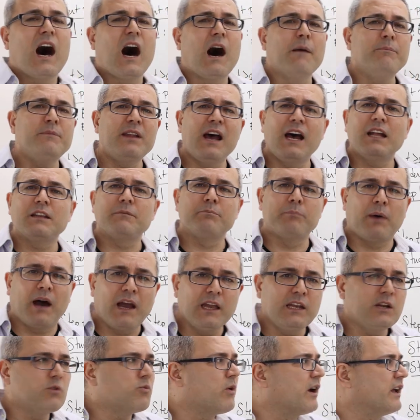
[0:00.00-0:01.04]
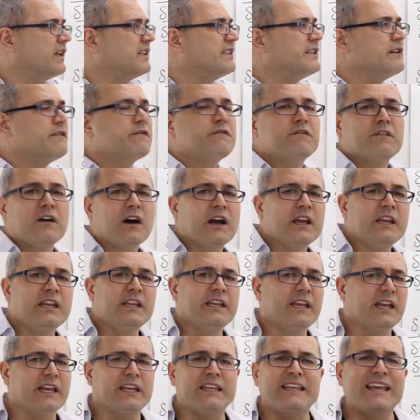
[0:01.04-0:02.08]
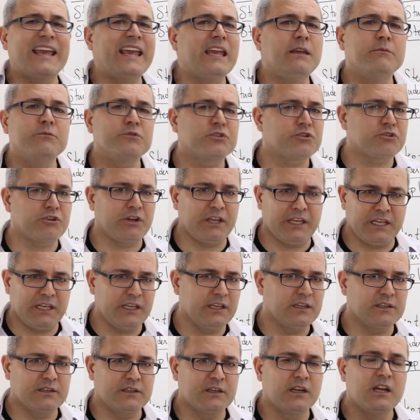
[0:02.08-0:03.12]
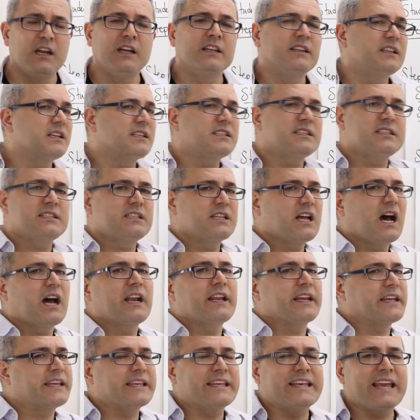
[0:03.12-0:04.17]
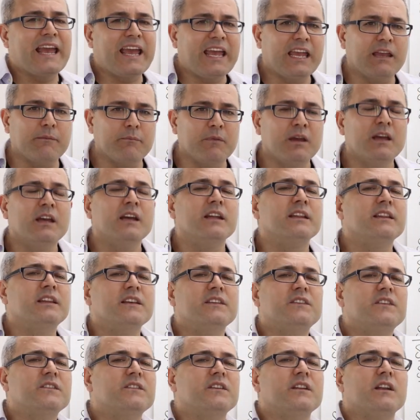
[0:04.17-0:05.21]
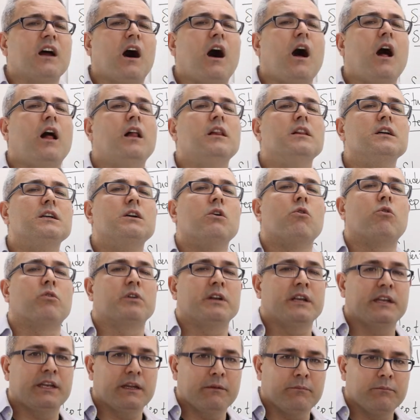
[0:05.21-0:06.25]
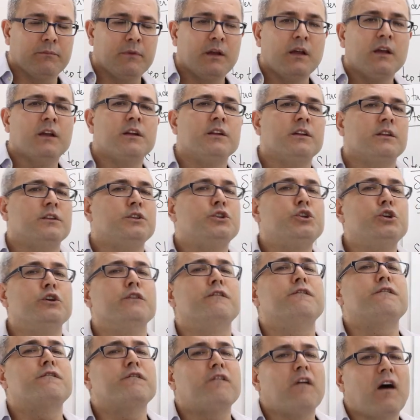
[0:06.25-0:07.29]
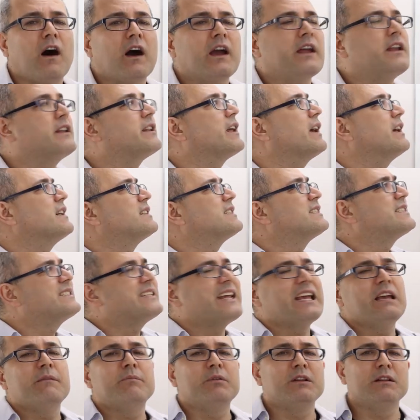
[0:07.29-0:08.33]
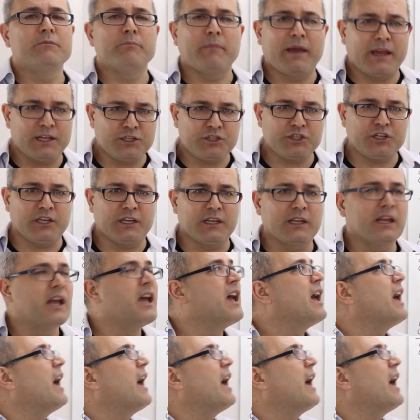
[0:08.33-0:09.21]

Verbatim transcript: I'm not, by the way, defining a game tree here. This is not a game. This is an algorithm to find a stable matching.